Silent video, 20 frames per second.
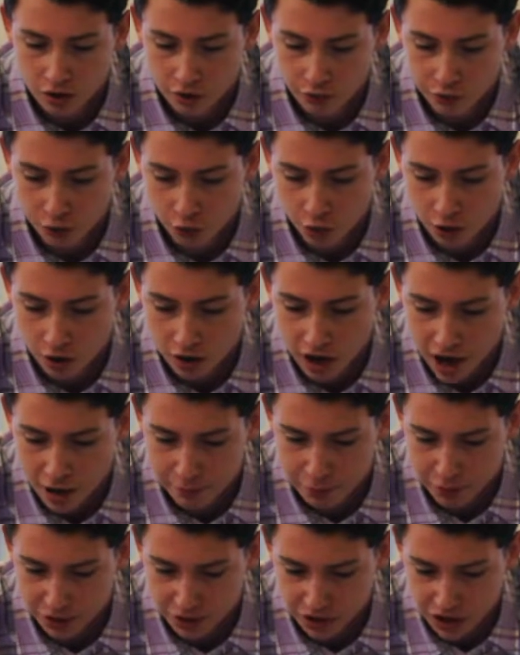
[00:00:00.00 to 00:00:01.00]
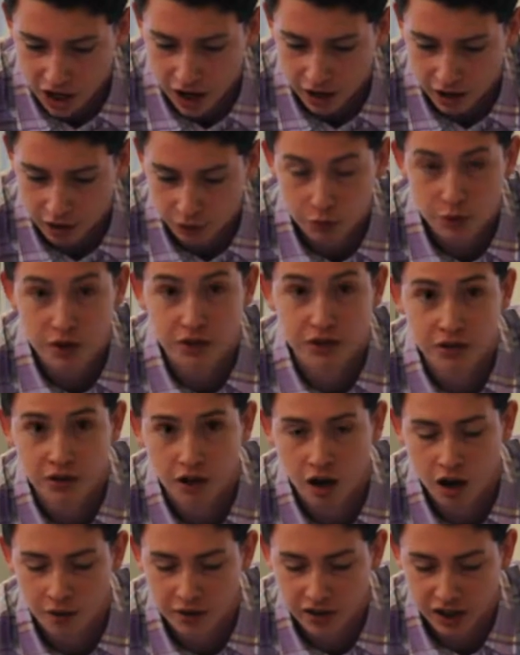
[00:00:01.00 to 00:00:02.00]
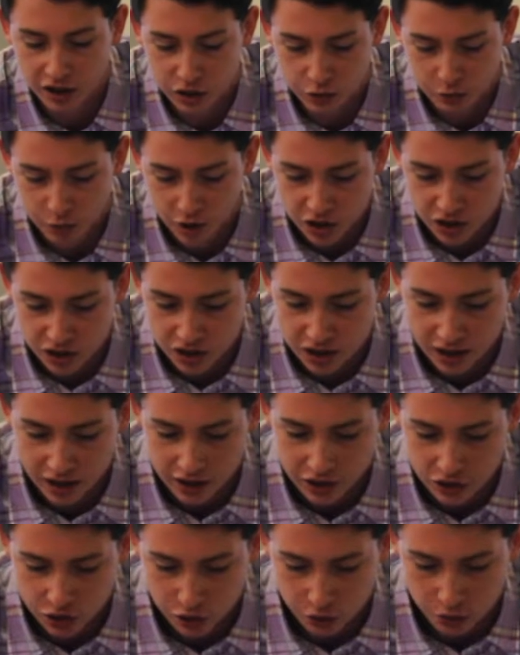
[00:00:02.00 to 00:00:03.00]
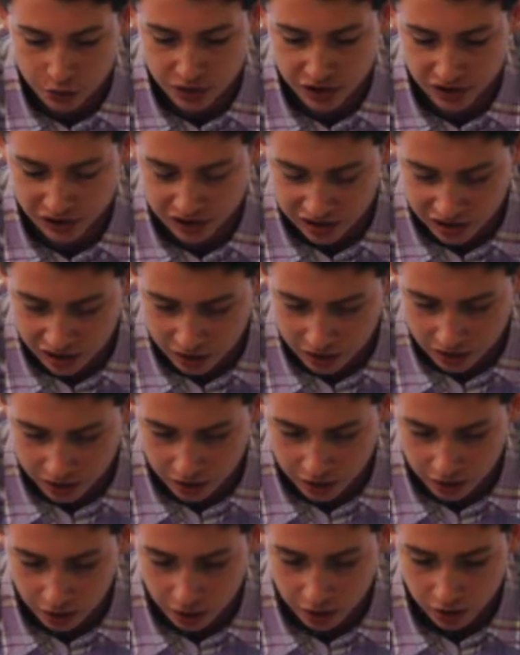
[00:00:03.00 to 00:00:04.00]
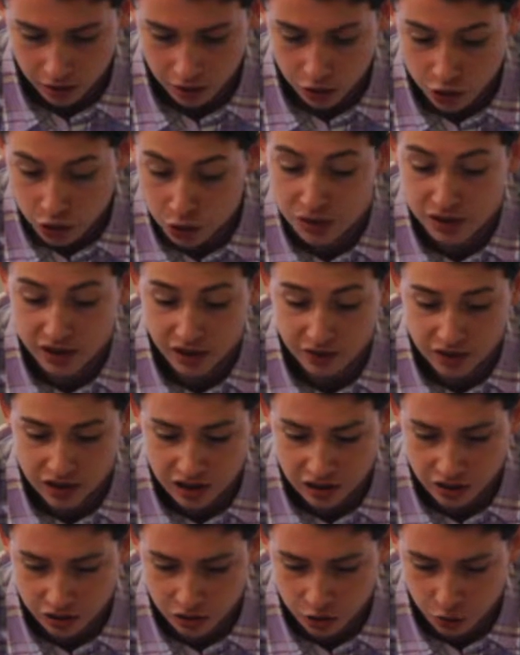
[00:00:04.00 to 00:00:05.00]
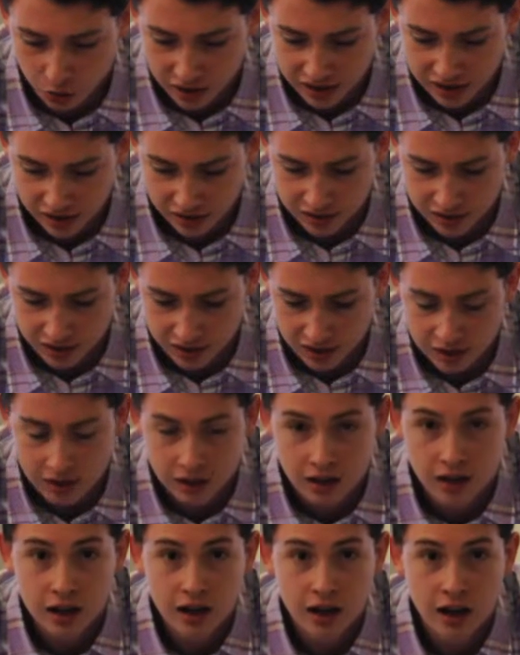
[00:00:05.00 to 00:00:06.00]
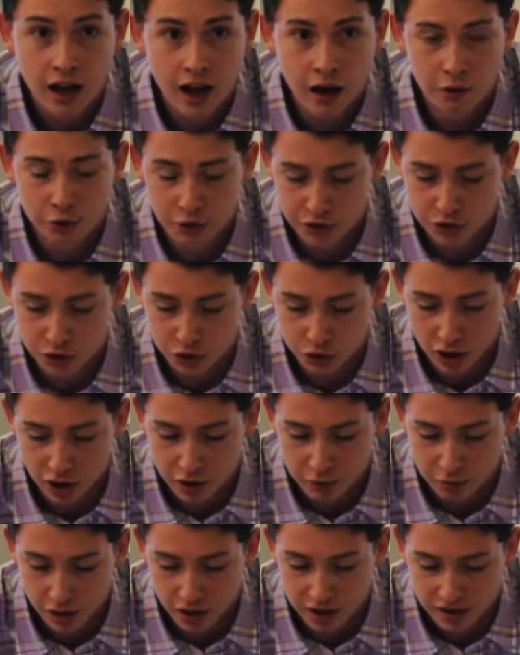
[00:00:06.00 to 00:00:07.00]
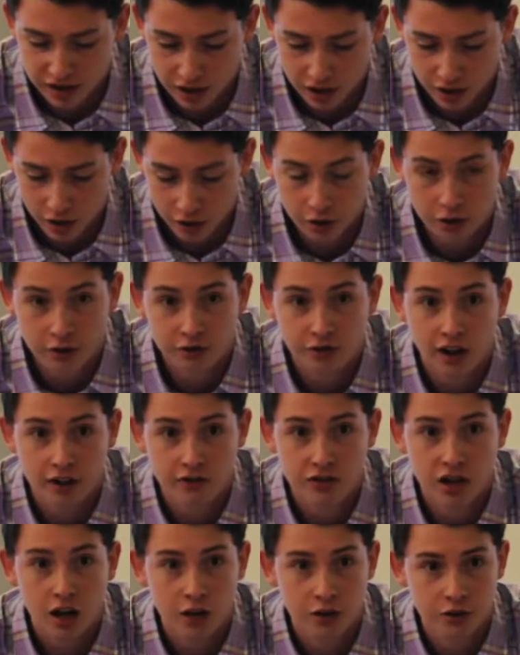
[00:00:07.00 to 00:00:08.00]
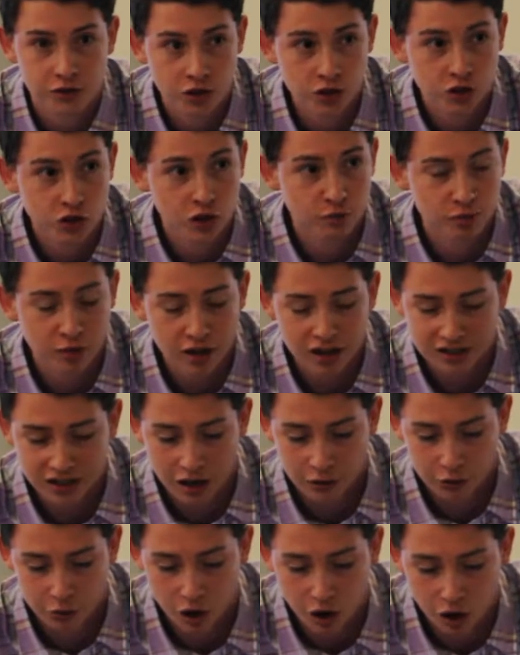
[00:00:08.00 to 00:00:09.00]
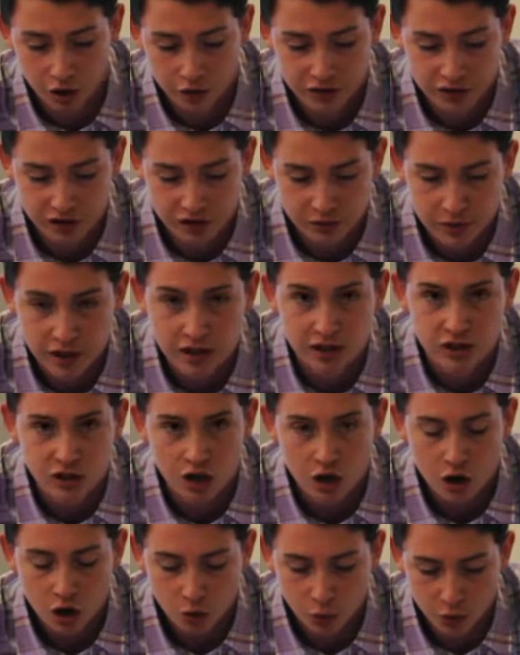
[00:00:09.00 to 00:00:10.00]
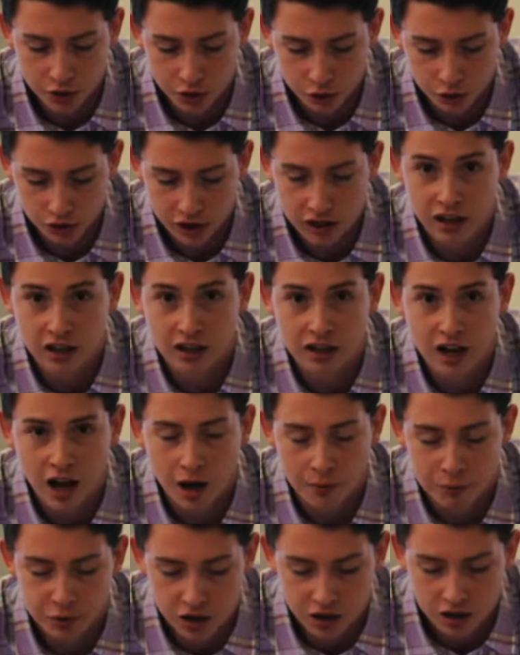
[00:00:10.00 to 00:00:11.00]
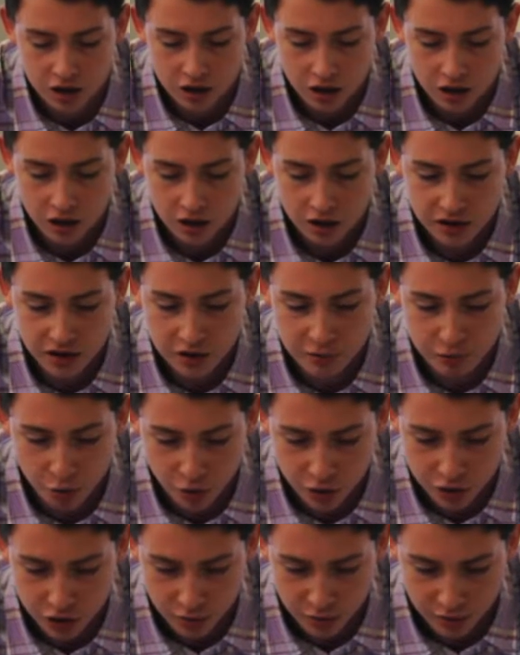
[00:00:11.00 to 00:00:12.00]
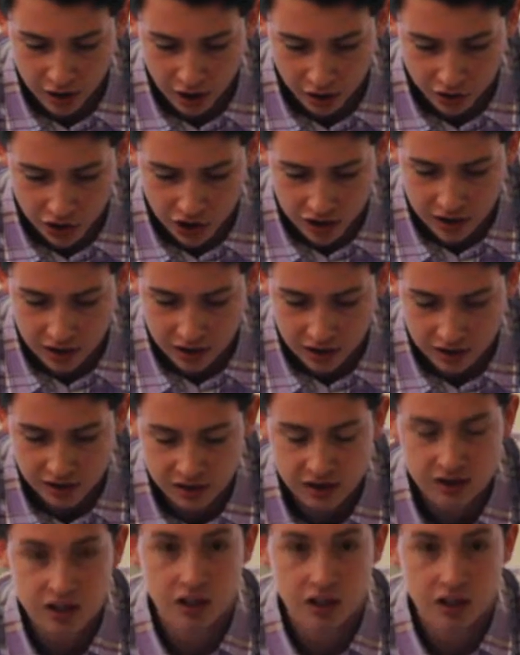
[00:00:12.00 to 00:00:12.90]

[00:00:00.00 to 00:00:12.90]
for Apple stock with the expiration date at June 17th, 2016, with the strike price at $105. And just to break down what all of this means, when you're looking at an option, the important terminology is